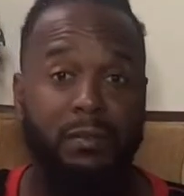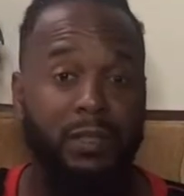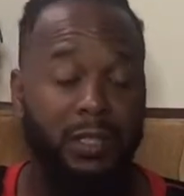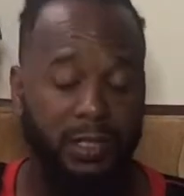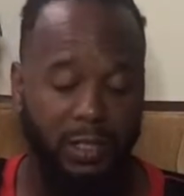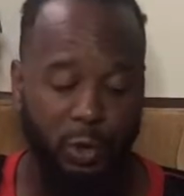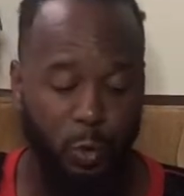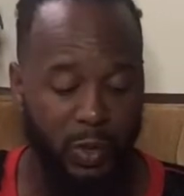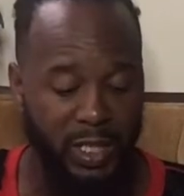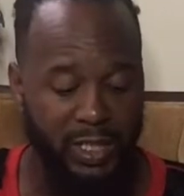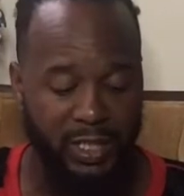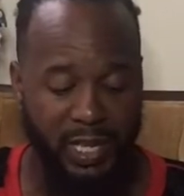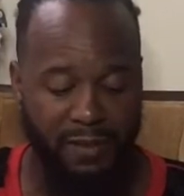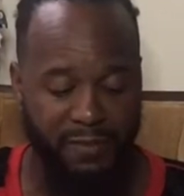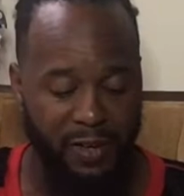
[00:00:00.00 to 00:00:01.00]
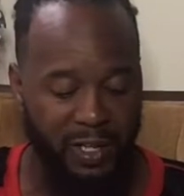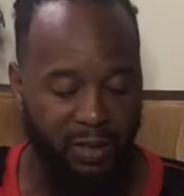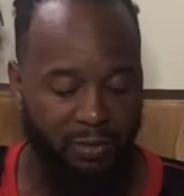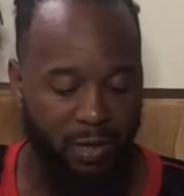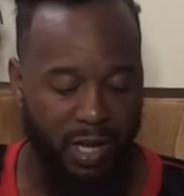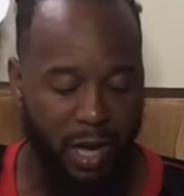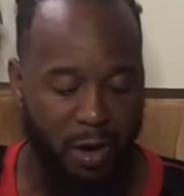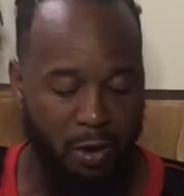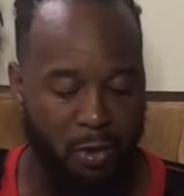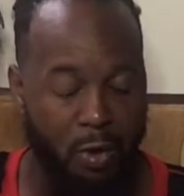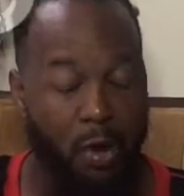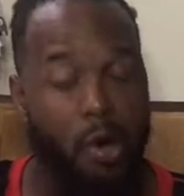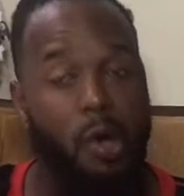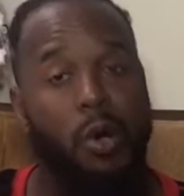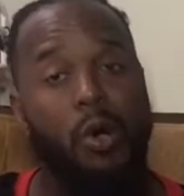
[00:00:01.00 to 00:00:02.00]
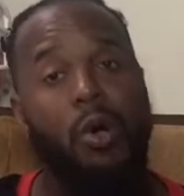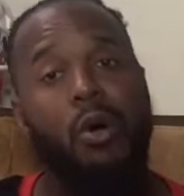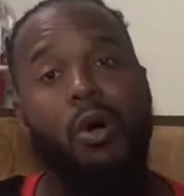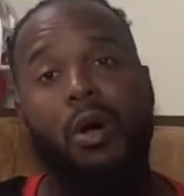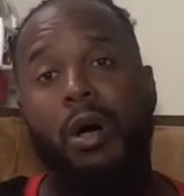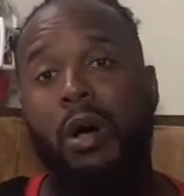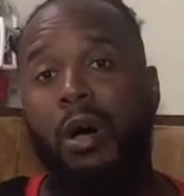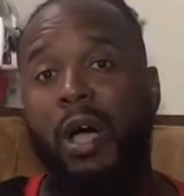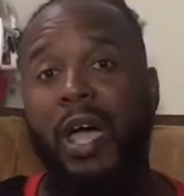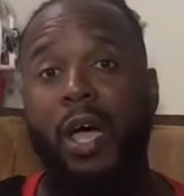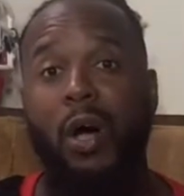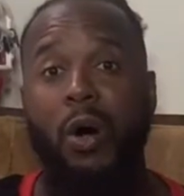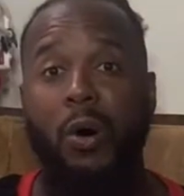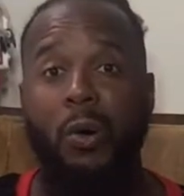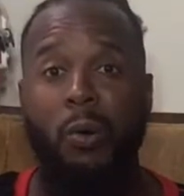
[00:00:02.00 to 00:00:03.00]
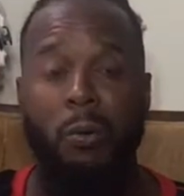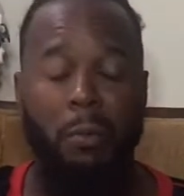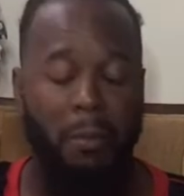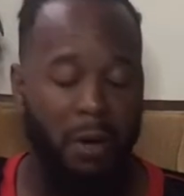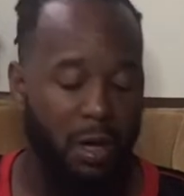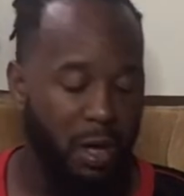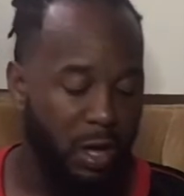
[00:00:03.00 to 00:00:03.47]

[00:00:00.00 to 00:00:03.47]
to squeeze that victory out at home.